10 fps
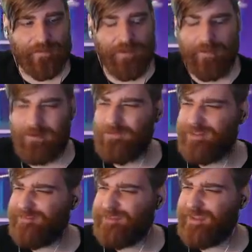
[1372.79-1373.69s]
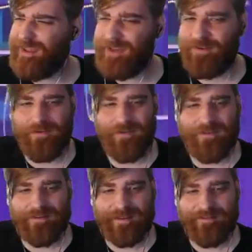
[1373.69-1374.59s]
Might have been Wednesday? I don't know, all
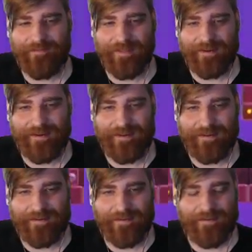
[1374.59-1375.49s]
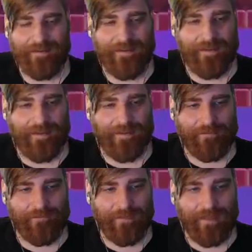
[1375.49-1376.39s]
the days are blending in.
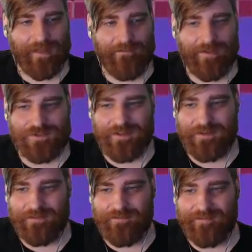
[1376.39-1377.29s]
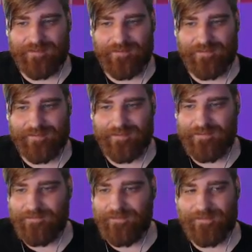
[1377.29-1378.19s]
But yeah, eventually it did resolve
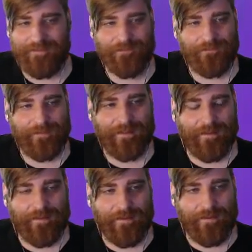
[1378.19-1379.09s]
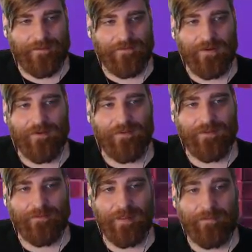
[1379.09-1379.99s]
itself. Well,
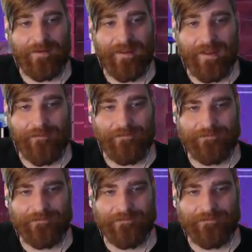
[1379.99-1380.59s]
the plumber came.